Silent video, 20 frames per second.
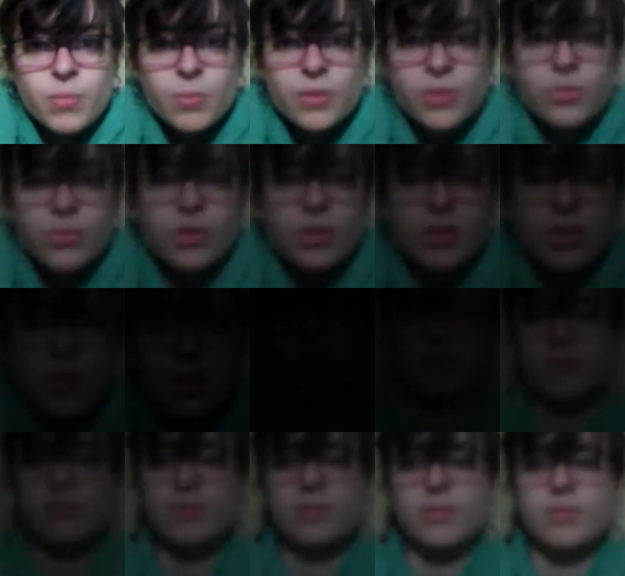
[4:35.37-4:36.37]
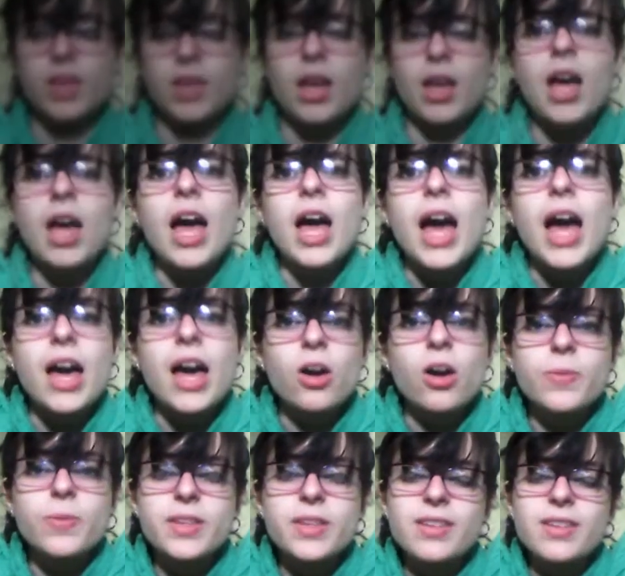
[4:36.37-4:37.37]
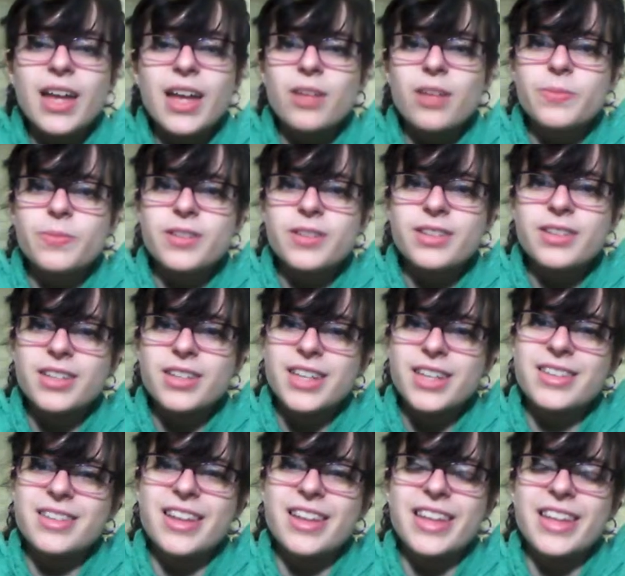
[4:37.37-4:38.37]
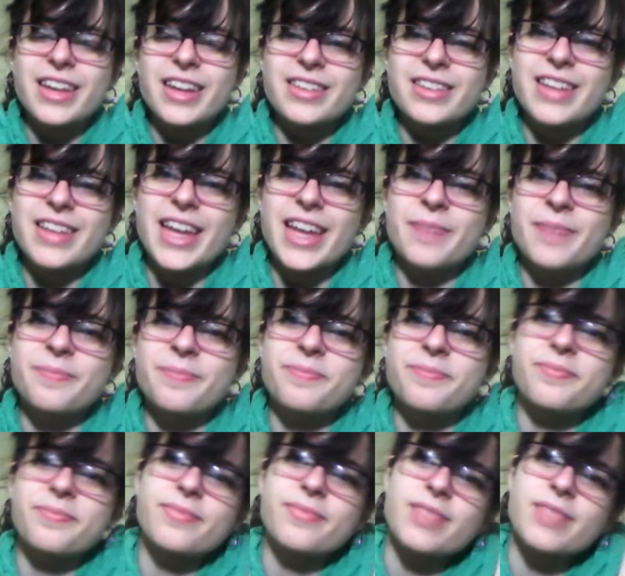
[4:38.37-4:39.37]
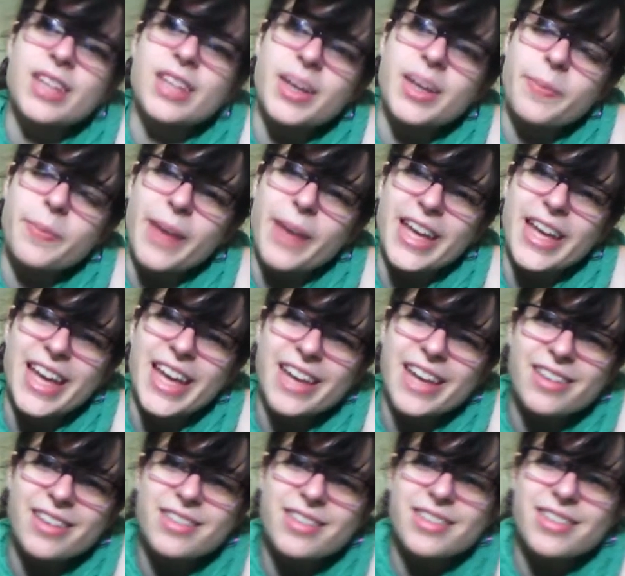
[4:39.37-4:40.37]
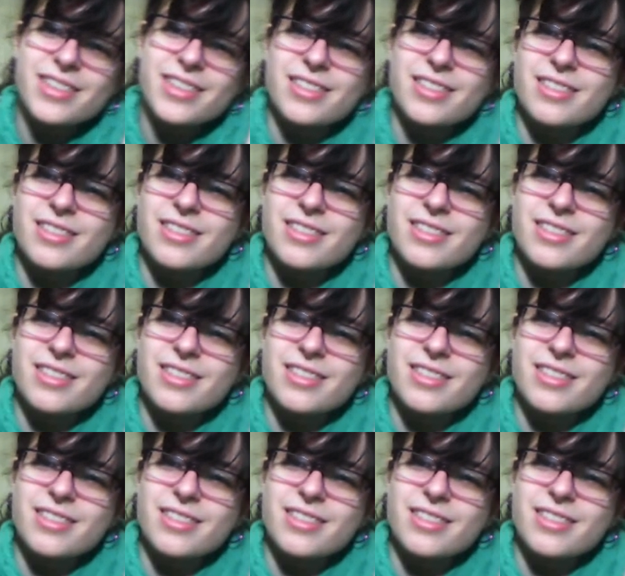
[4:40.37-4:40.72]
but for little things. I hope this helped. Until next time, bye guys!